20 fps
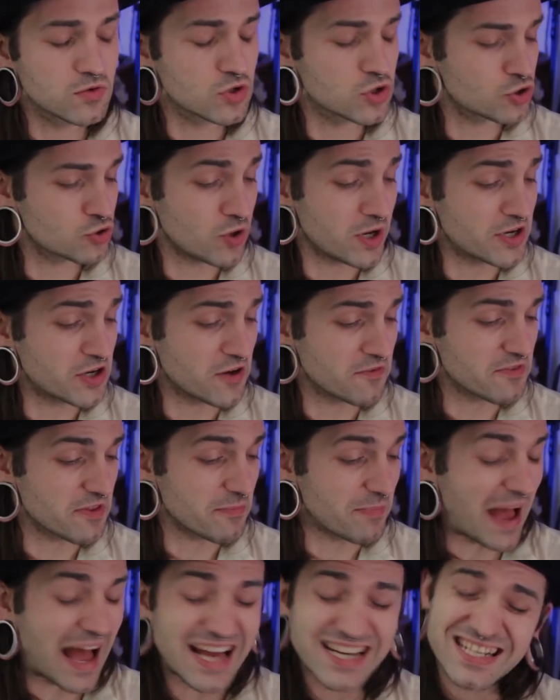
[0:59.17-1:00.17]
Straight off the
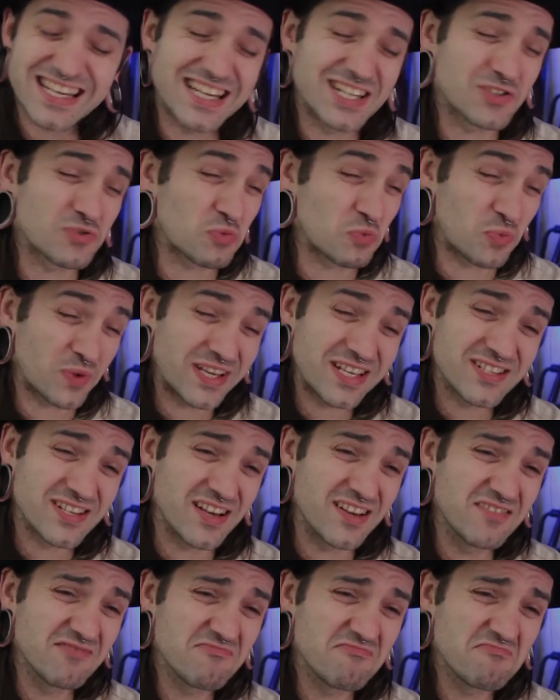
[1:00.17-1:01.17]
bat, it's
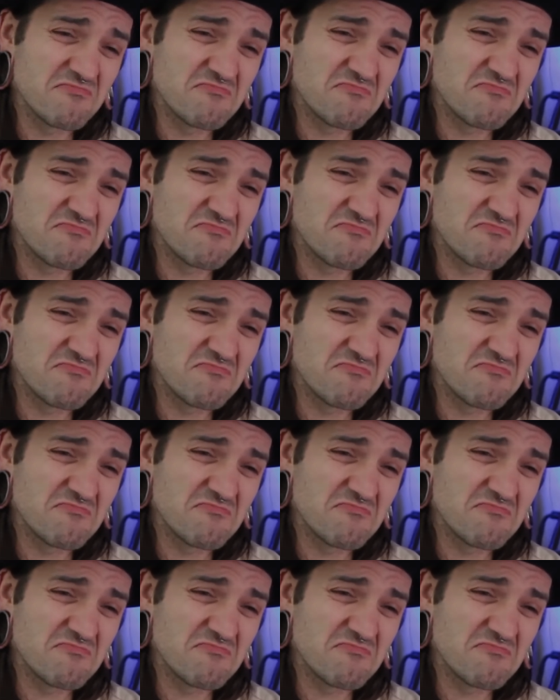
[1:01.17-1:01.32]
Weezer.